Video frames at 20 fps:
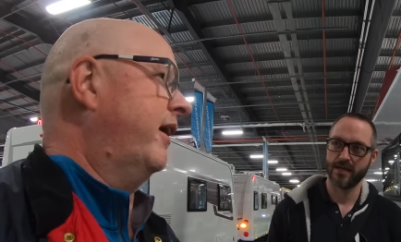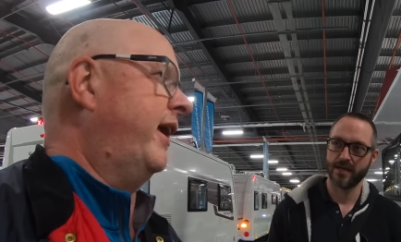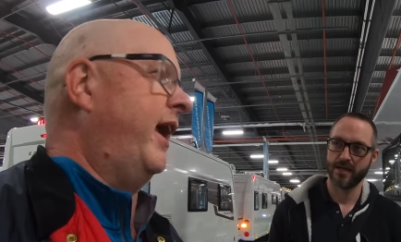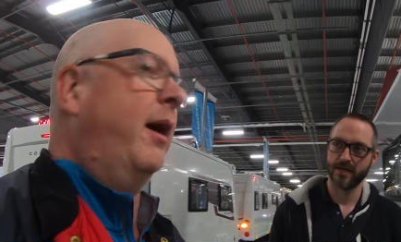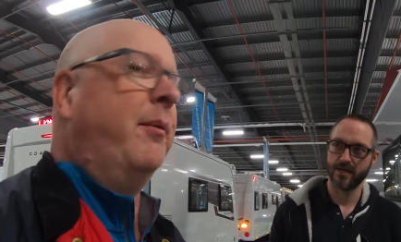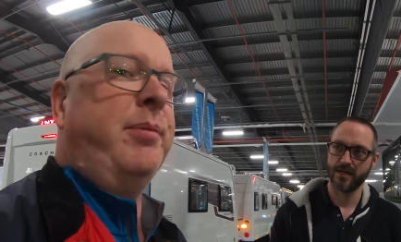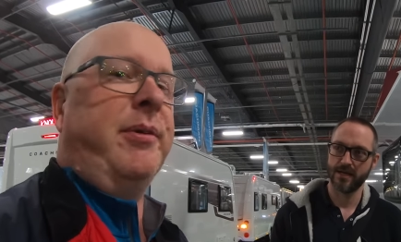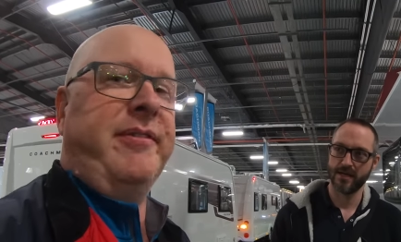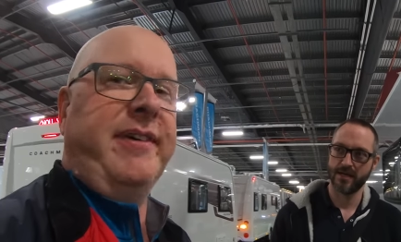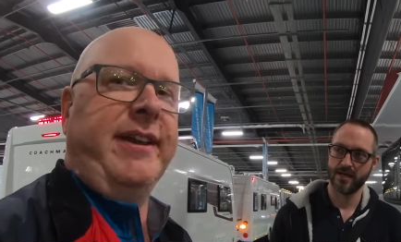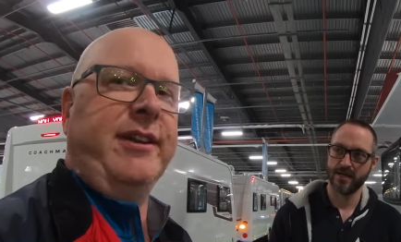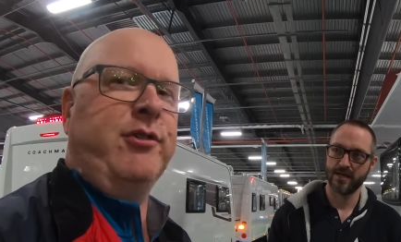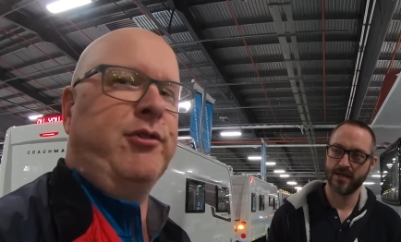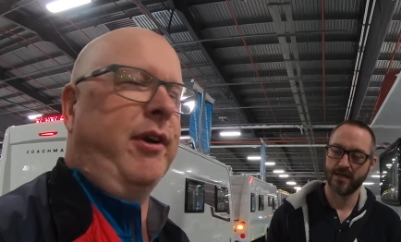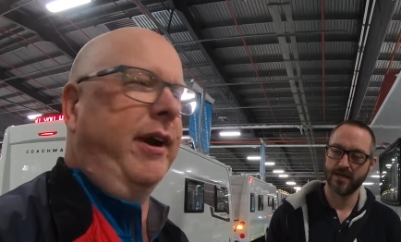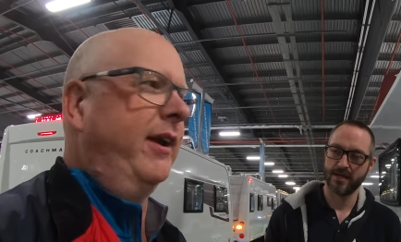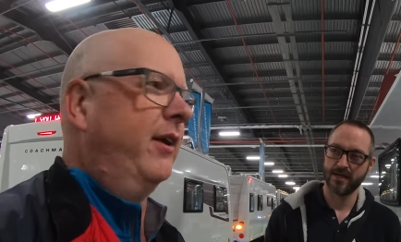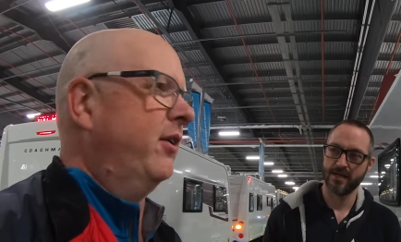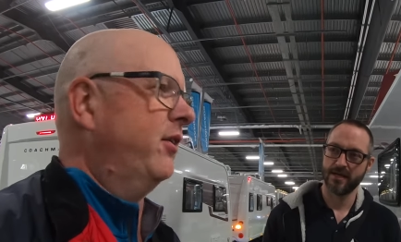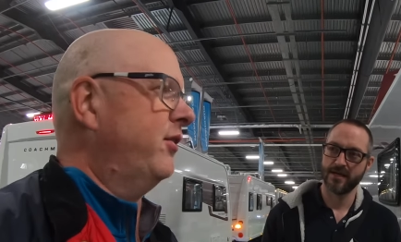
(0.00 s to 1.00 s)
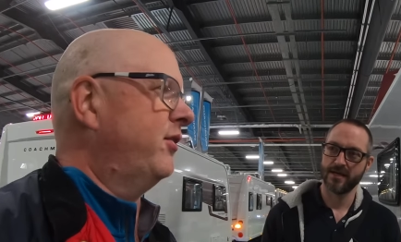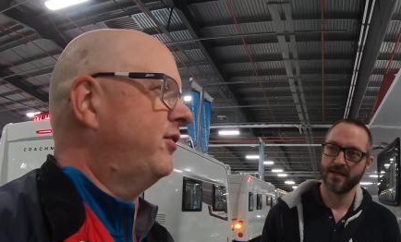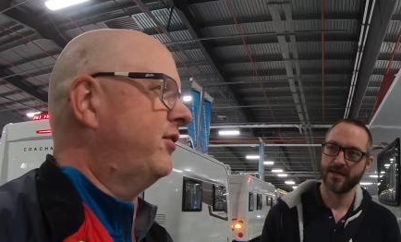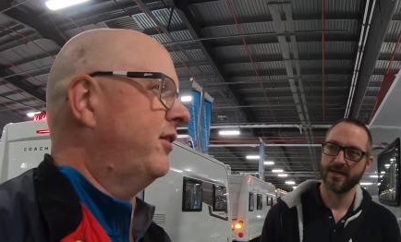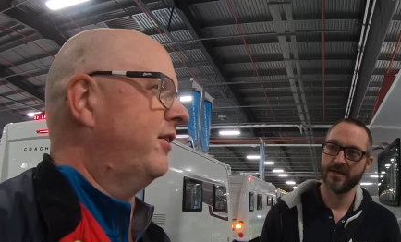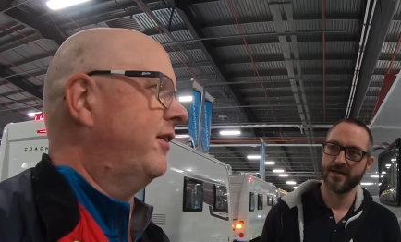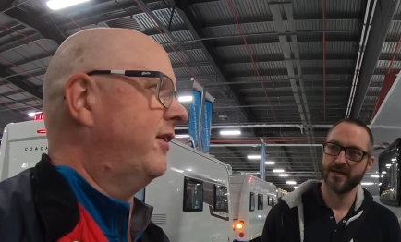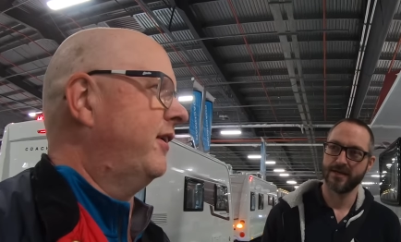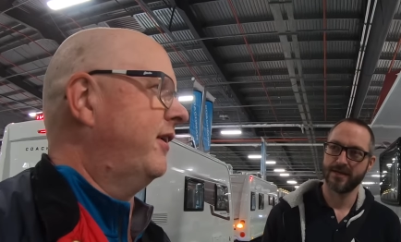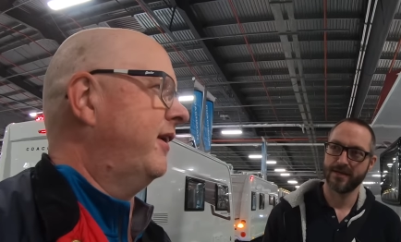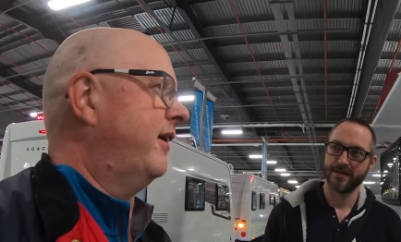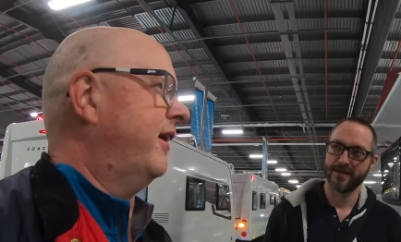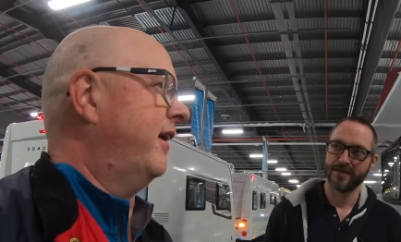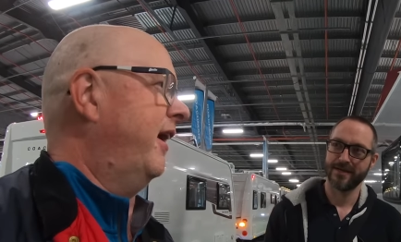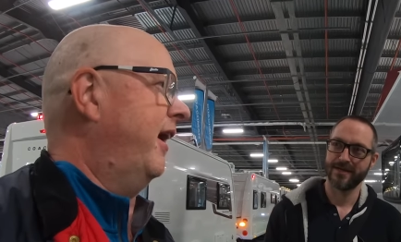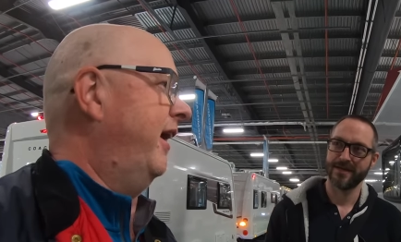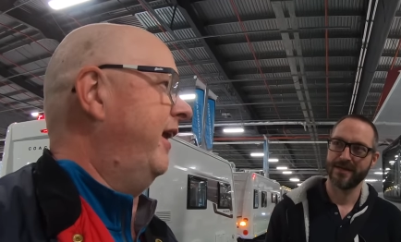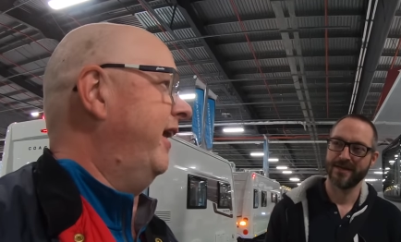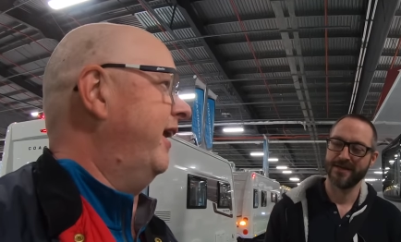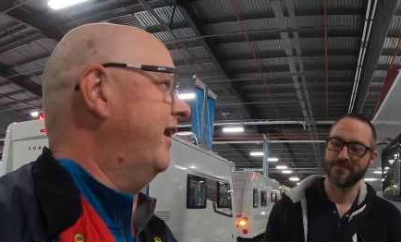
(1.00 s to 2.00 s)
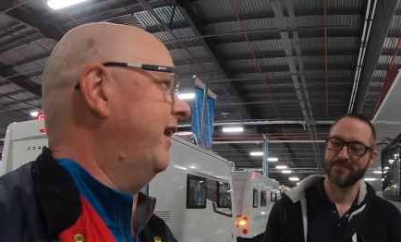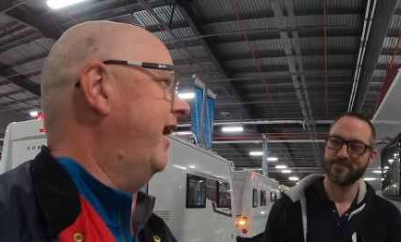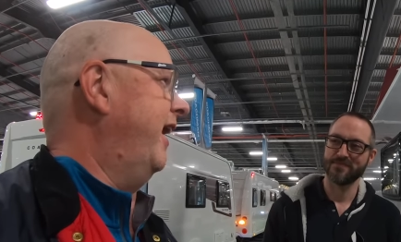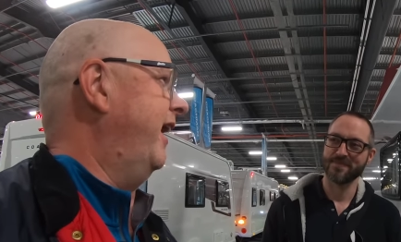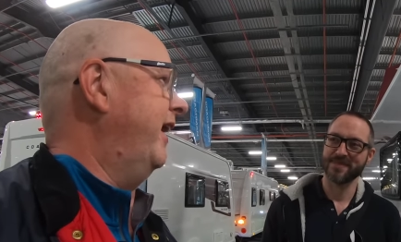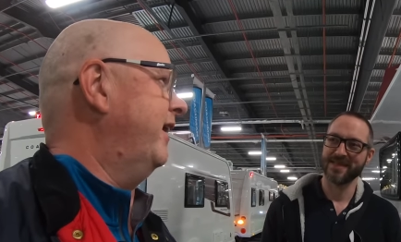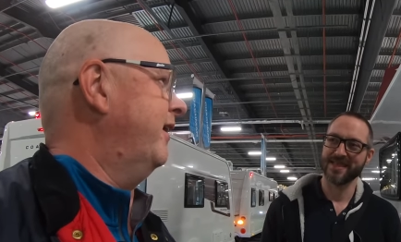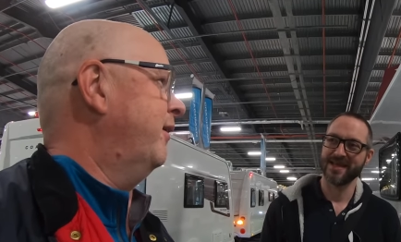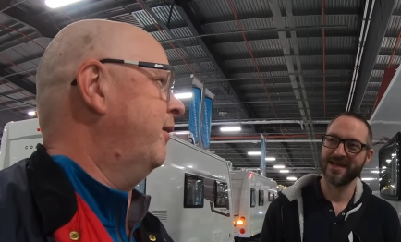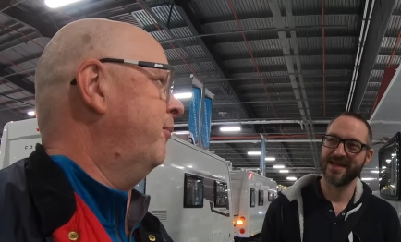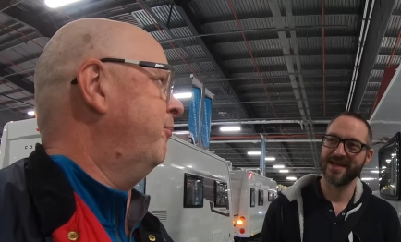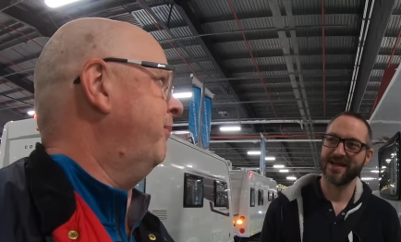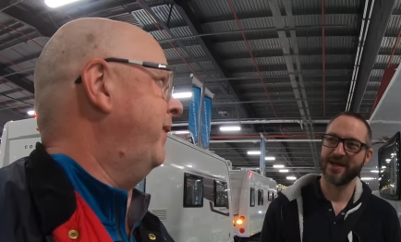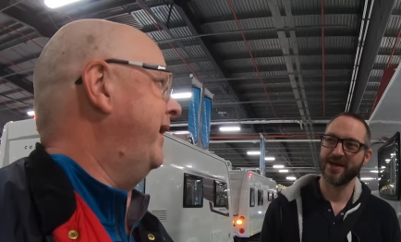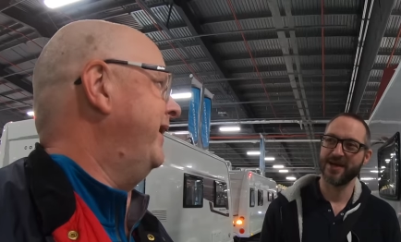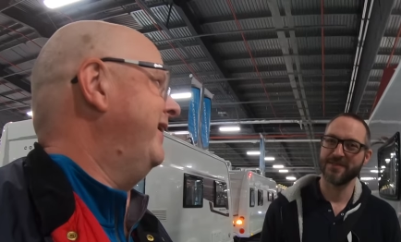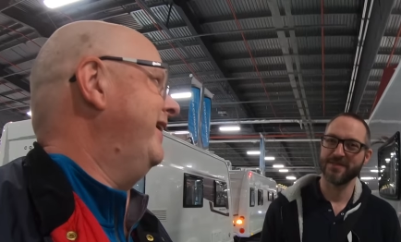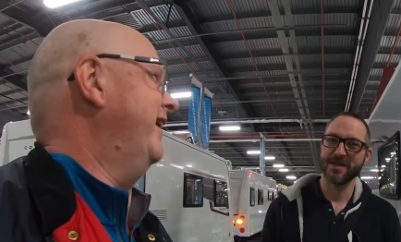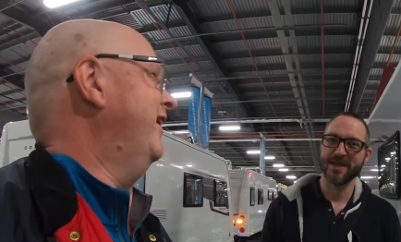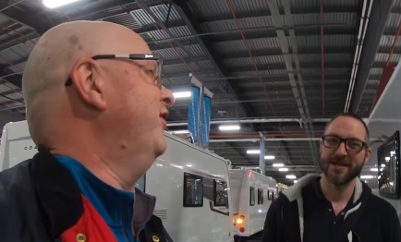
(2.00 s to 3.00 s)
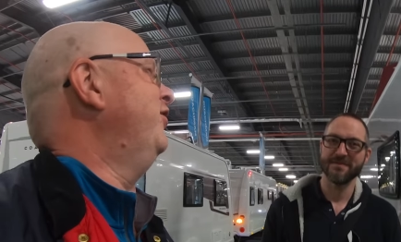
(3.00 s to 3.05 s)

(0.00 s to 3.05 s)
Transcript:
Speaker 1: campervan tales, and then like Mandy